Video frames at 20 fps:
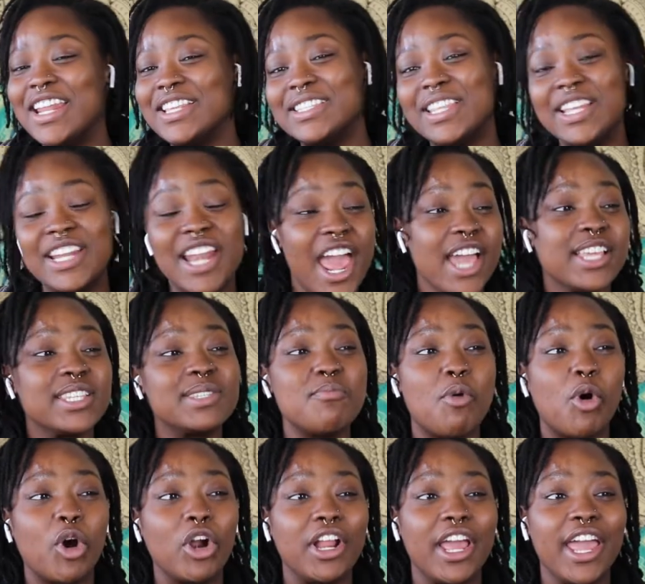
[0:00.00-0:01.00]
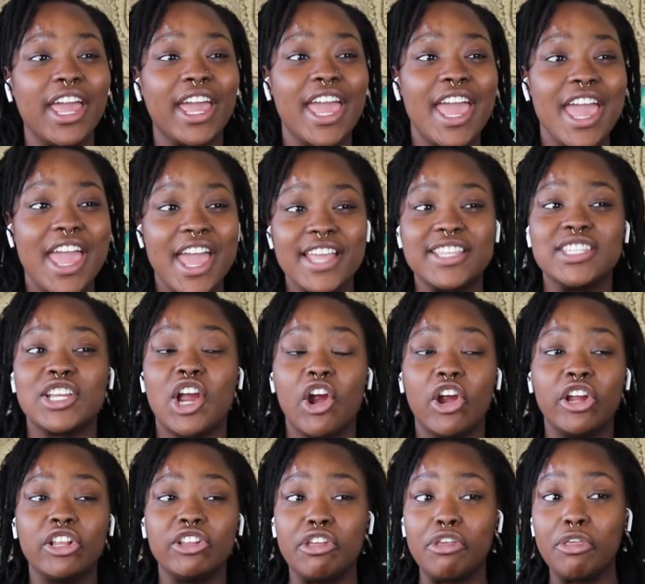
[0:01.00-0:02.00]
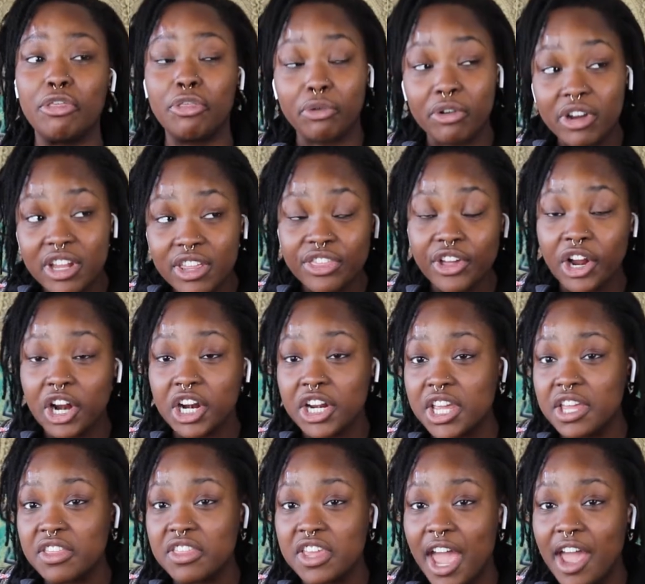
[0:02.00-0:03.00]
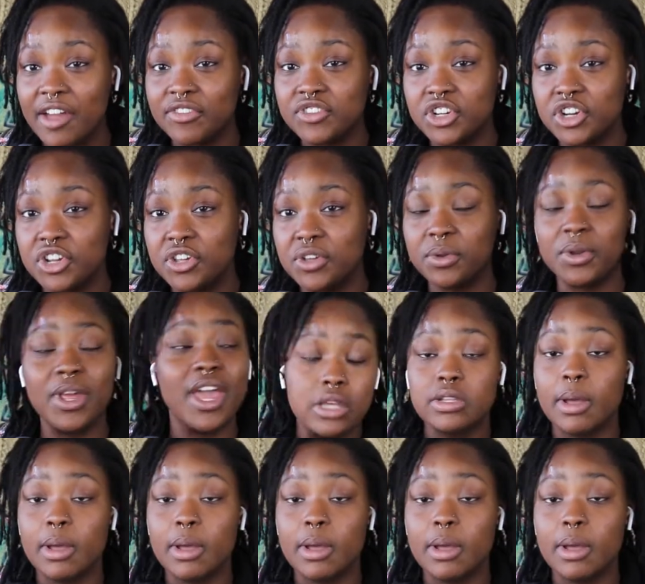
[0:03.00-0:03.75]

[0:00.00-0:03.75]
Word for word: It is the next morning. It's currently three thirty in the afternoon,